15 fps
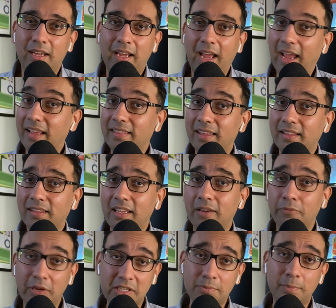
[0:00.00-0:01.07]
I think the
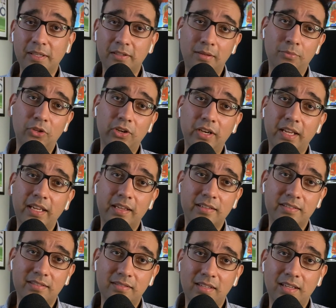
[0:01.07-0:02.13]
investment community
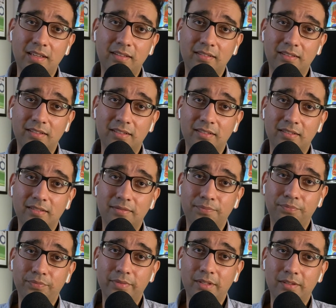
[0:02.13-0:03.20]
is seeing the,
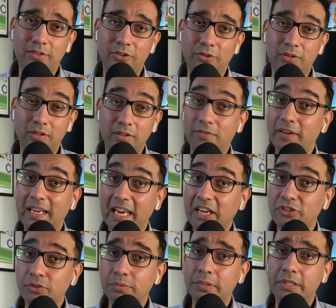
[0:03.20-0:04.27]
you know, the, the
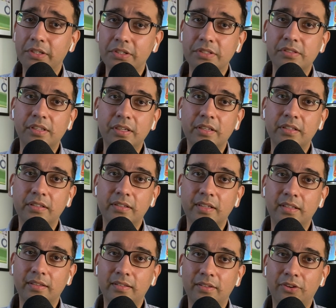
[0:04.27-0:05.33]
financial returns here.
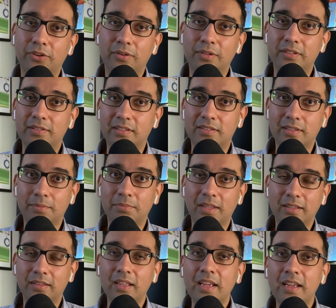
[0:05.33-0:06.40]
And, you know, it's, it's
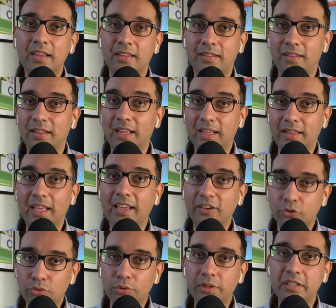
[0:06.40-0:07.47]
something they, they can
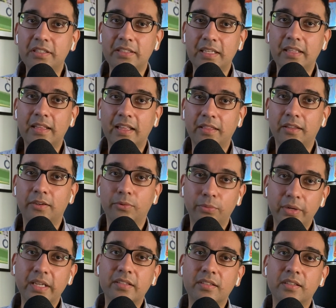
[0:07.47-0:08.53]
truly see that their
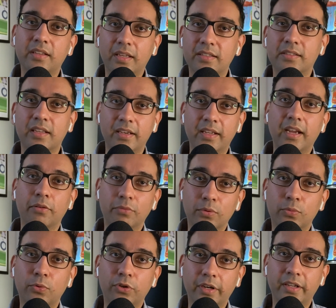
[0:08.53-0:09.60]
risk is going to get
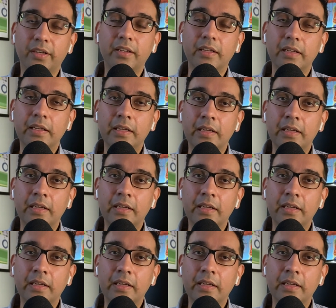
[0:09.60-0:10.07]
rewarded.